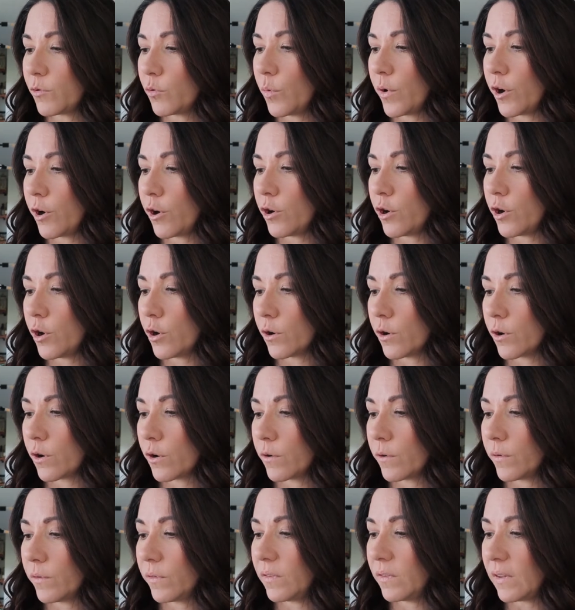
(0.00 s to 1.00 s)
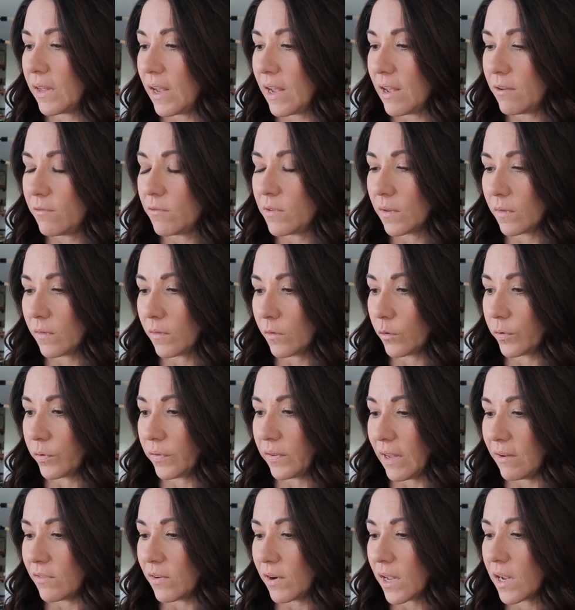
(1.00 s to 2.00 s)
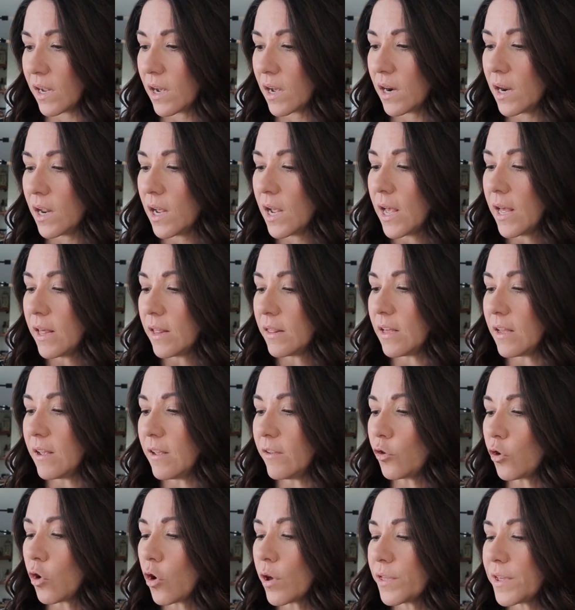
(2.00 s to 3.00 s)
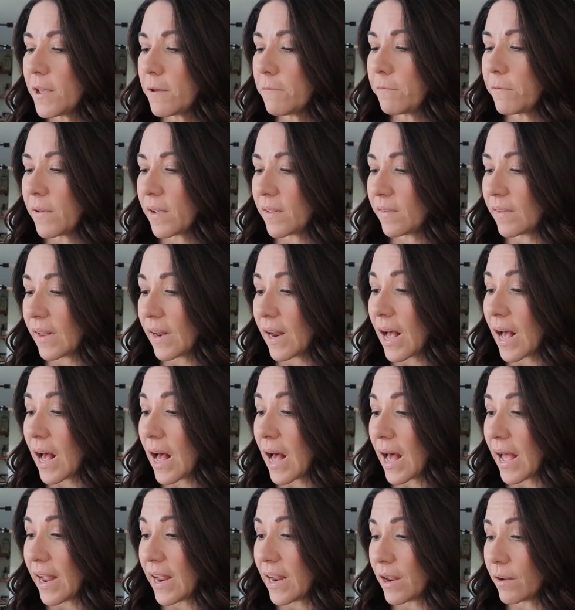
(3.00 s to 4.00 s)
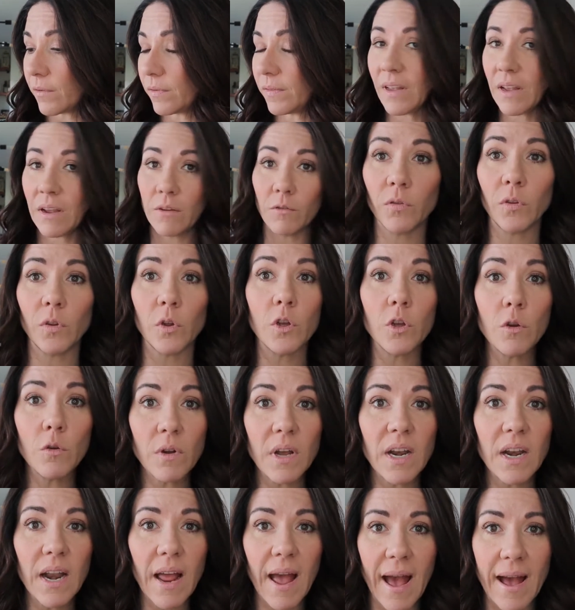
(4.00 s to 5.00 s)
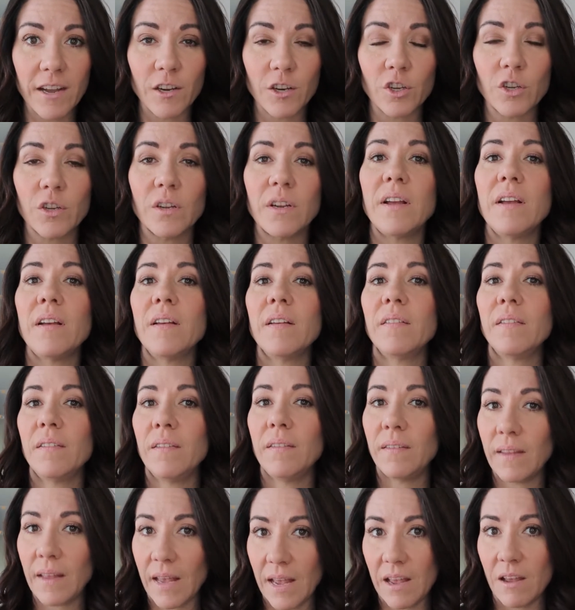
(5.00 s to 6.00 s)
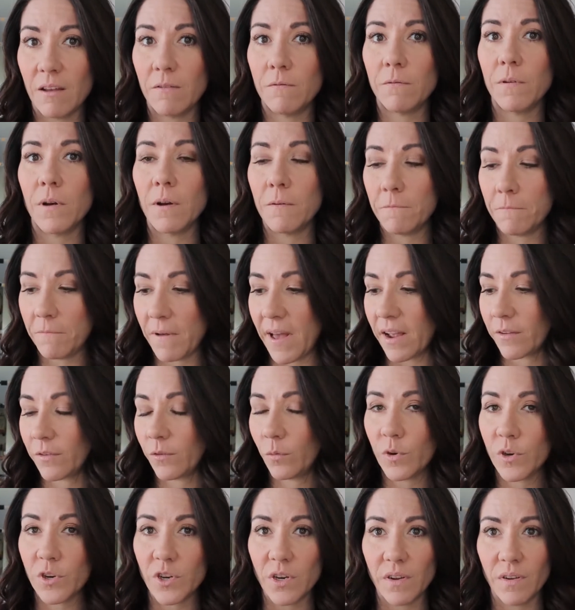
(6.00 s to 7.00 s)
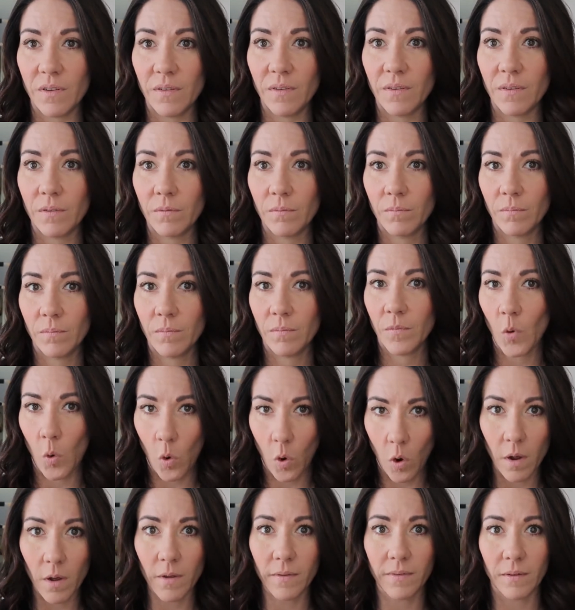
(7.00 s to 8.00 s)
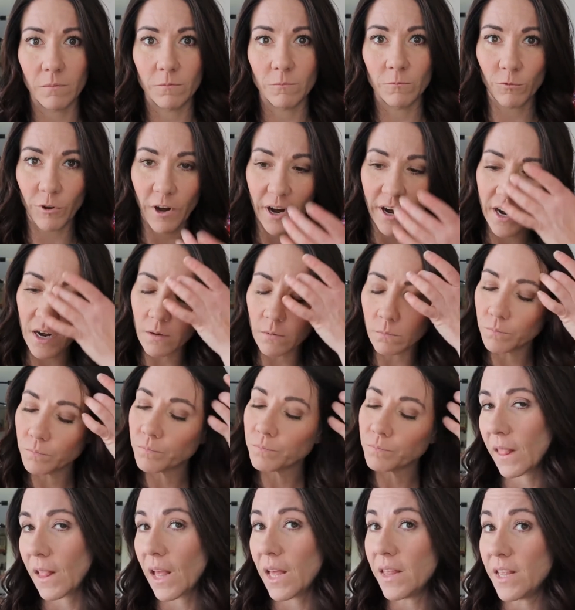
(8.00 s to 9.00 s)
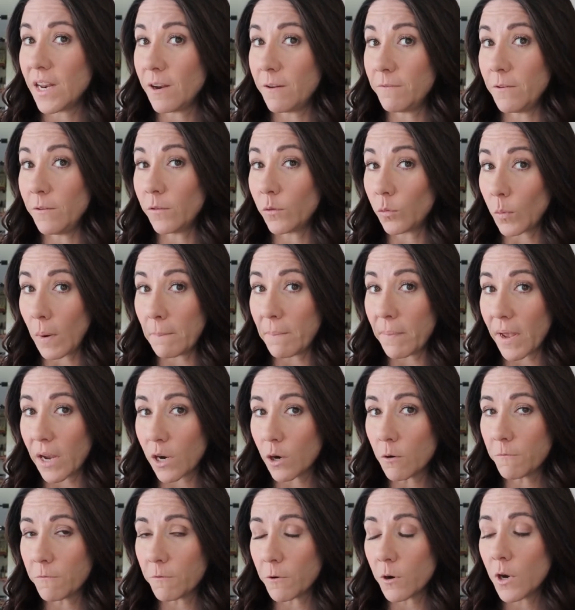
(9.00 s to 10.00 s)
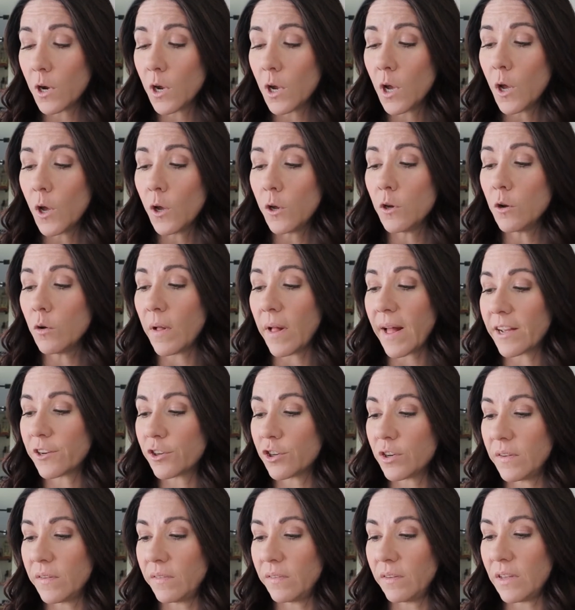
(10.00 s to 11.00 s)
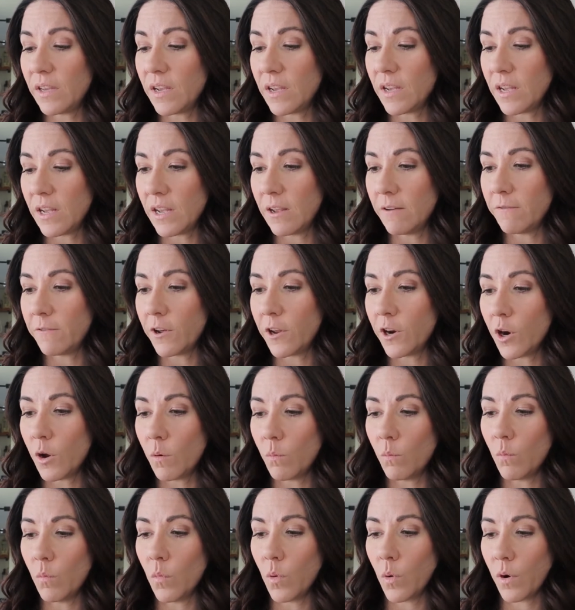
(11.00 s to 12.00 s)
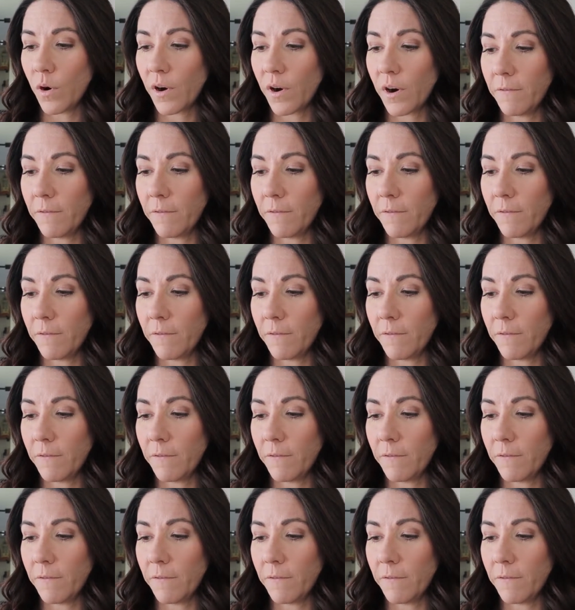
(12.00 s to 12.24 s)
where you're saved, this little saved icon, these are all the effects that I have saved. So you can actually save effects, which is awesome, right? And then if you swipe back over, you'll actually see even more